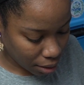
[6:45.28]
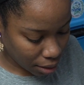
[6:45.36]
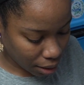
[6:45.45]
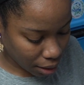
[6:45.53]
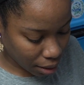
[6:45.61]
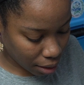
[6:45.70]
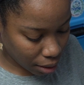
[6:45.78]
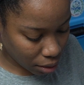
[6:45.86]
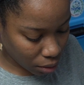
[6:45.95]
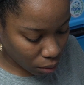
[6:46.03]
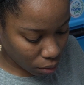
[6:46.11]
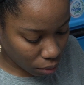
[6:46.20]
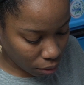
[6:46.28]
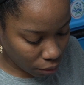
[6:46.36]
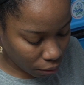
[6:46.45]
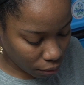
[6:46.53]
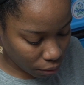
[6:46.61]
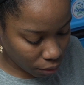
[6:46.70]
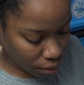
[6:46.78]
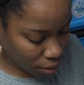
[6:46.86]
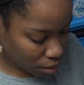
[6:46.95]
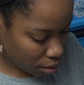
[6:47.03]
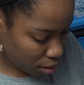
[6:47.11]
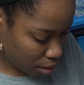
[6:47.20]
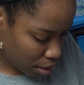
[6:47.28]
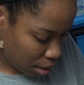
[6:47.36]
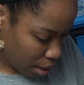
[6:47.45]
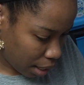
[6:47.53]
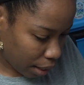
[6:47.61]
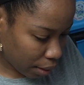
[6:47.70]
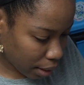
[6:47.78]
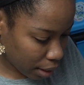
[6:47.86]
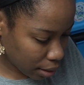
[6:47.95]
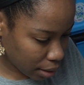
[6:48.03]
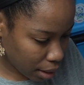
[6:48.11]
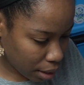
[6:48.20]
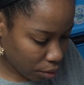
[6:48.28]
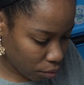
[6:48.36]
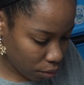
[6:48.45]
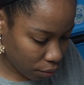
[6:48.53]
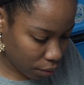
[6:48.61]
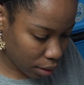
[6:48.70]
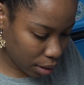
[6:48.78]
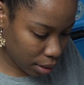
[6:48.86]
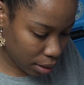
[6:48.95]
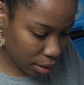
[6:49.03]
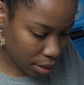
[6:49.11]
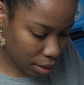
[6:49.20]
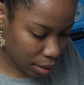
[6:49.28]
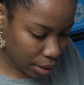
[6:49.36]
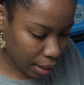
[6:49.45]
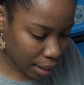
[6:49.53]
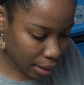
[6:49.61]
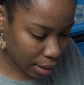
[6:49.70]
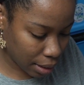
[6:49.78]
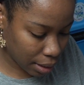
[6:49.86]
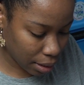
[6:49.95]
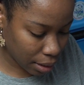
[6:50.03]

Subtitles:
take this off. I think it's in reverse. Yes.